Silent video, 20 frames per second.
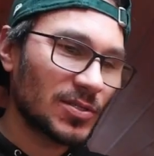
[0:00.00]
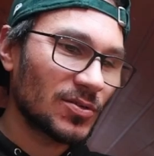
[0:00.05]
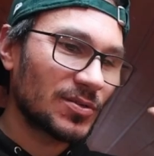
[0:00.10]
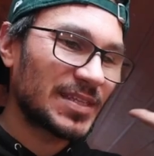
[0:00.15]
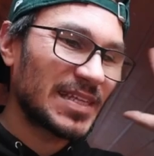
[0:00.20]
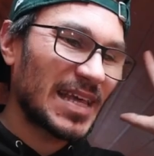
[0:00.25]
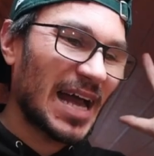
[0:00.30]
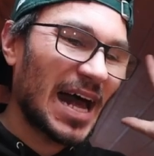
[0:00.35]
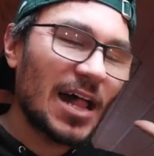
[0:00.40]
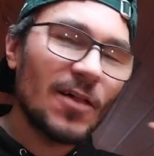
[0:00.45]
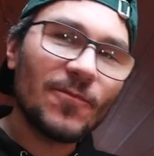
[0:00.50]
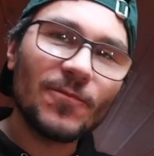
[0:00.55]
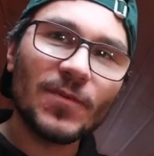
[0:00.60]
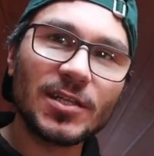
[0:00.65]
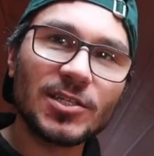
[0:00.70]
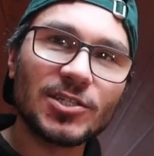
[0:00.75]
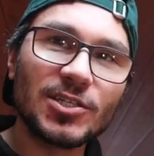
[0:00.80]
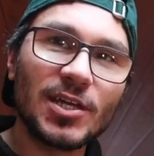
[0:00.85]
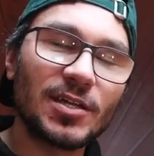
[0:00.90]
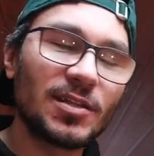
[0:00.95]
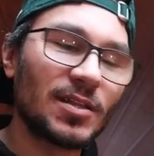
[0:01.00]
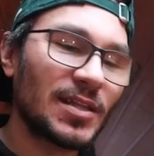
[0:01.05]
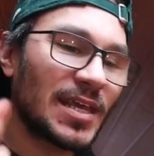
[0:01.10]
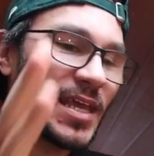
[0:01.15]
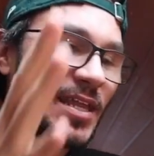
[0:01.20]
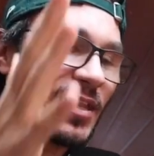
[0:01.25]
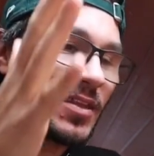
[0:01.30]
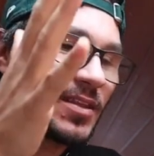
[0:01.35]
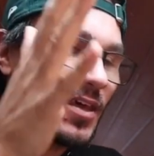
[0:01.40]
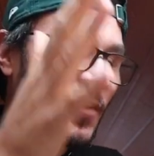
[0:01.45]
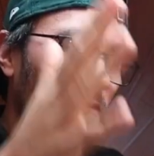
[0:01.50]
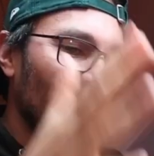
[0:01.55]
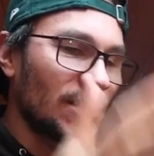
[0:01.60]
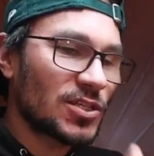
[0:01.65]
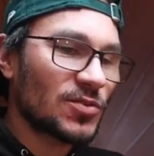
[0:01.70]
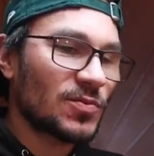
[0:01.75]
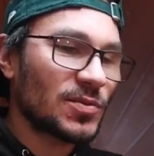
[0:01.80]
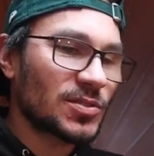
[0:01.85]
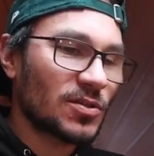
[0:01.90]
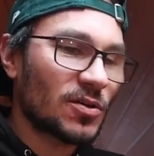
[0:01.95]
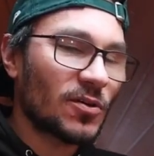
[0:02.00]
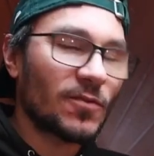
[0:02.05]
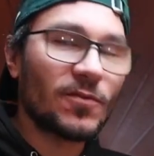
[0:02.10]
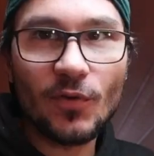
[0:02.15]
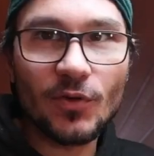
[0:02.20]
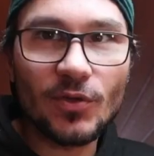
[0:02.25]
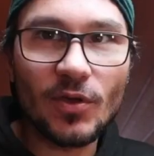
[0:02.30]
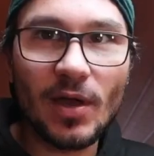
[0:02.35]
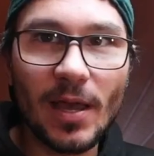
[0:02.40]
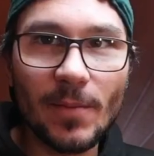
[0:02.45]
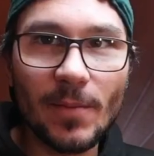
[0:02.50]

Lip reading: so the alpha channel in DaVinci Resolve for your